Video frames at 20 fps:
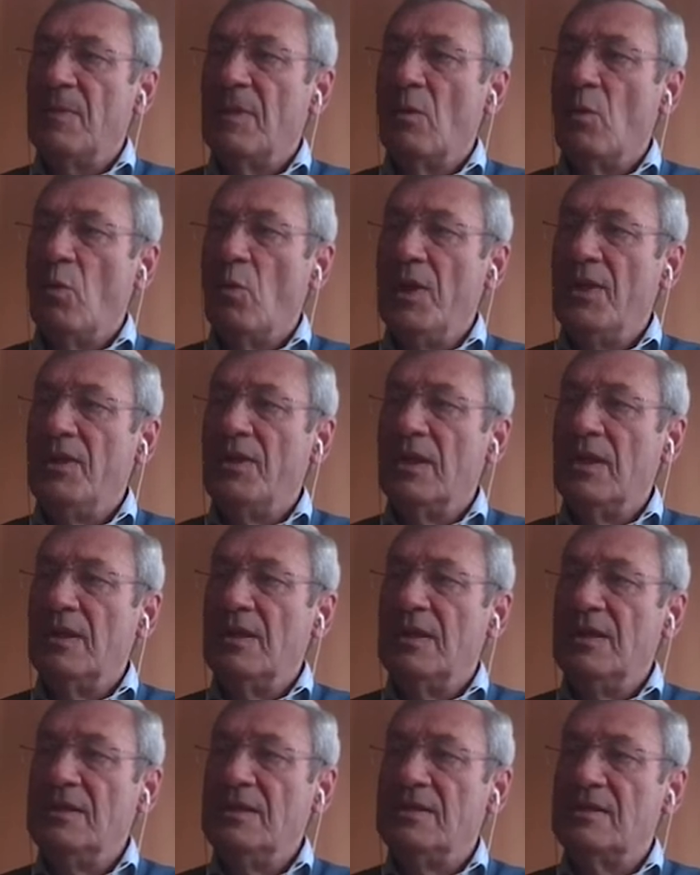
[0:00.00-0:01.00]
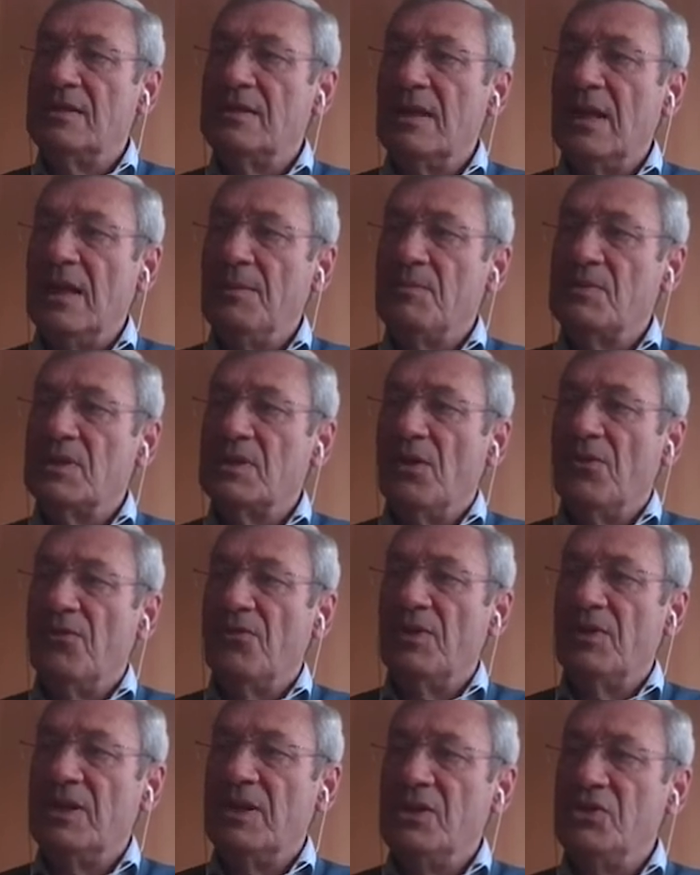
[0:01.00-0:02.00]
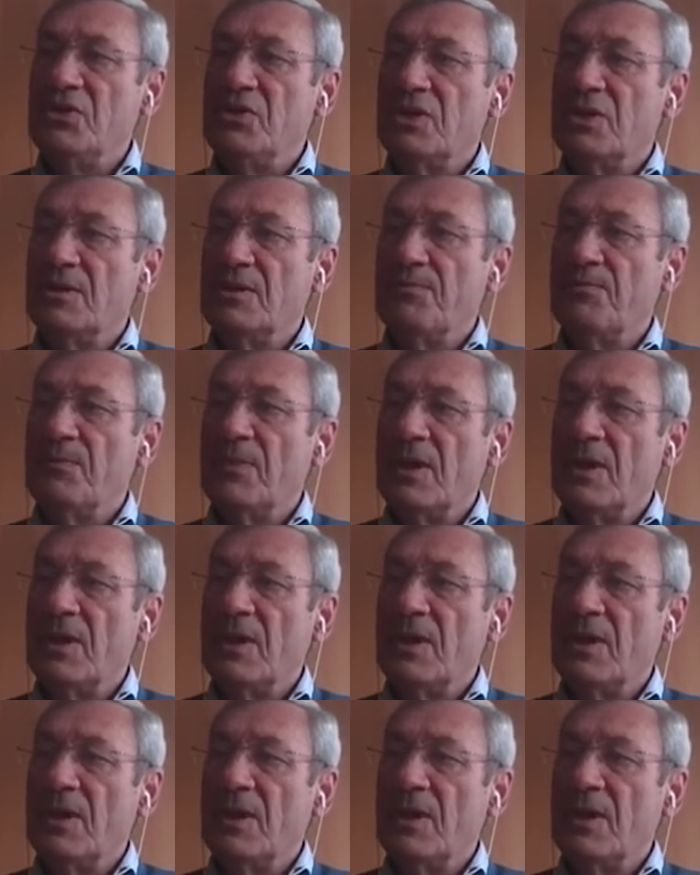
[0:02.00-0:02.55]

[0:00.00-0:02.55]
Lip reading: with these types of lesion.